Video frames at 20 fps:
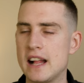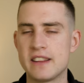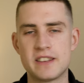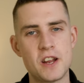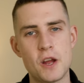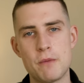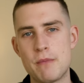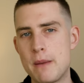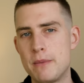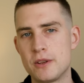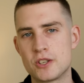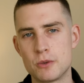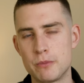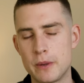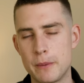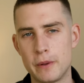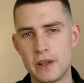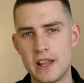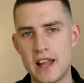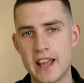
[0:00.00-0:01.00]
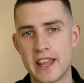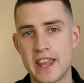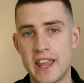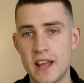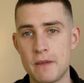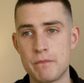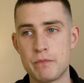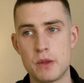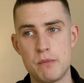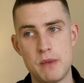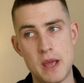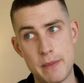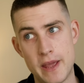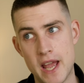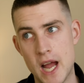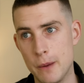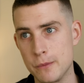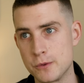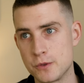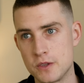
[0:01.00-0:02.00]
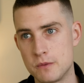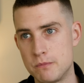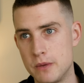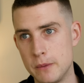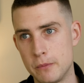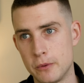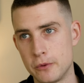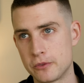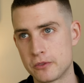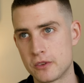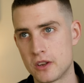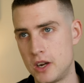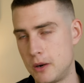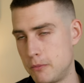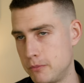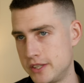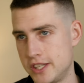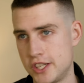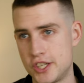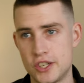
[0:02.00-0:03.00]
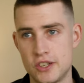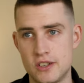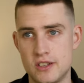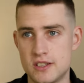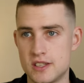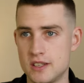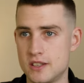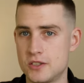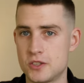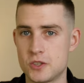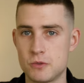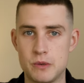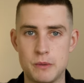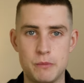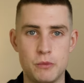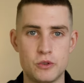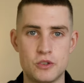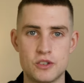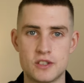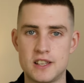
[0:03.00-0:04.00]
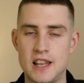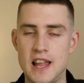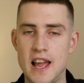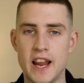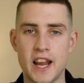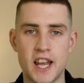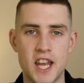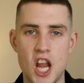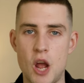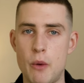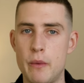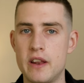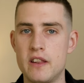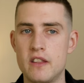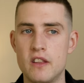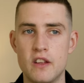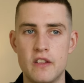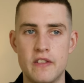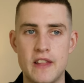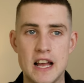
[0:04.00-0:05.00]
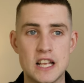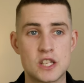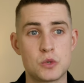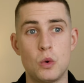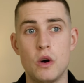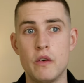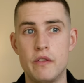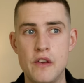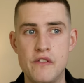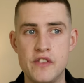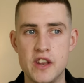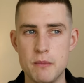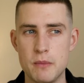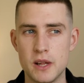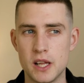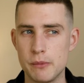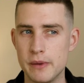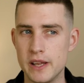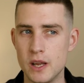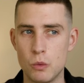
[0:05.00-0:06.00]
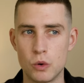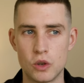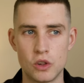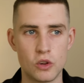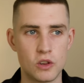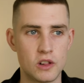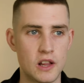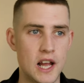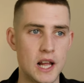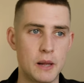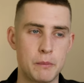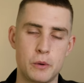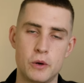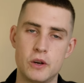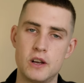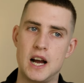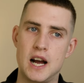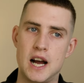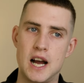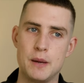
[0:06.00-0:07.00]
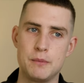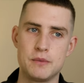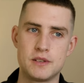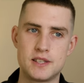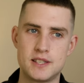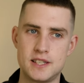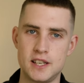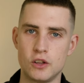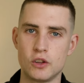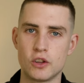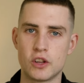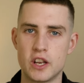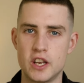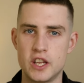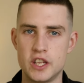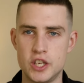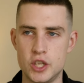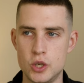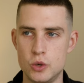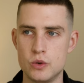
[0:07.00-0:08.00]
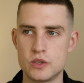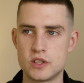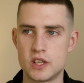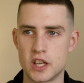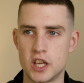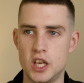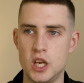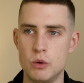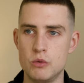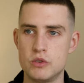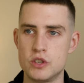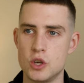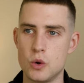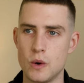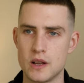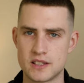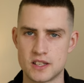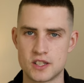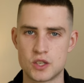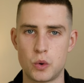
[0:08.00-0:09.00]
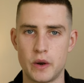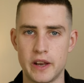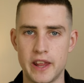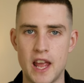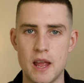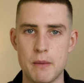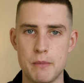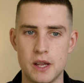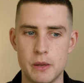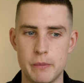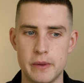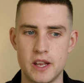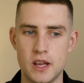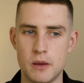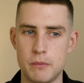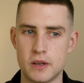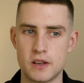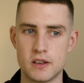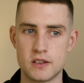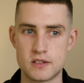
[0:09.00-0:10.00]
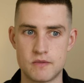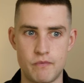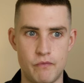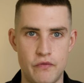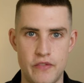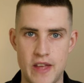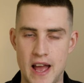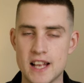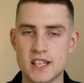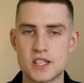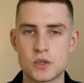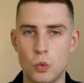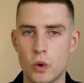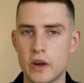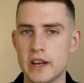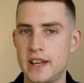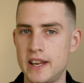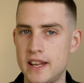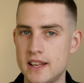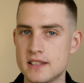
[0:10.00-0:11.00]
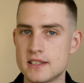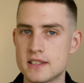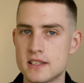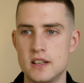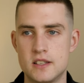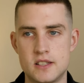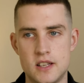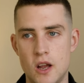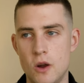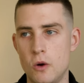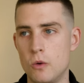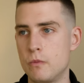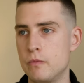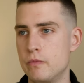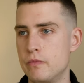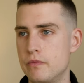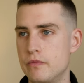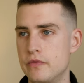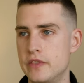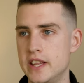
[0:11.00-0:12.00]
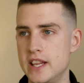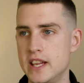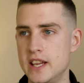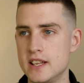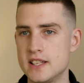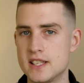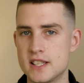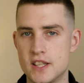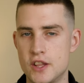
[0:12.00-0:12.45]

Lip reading: I don't know, maybe some people like it, maybe it helps with people's compositions, and some people just like knowing that that's what 50mm would look like, but I'm still gonna use the Q2 as a 28mm because that's what it is. So these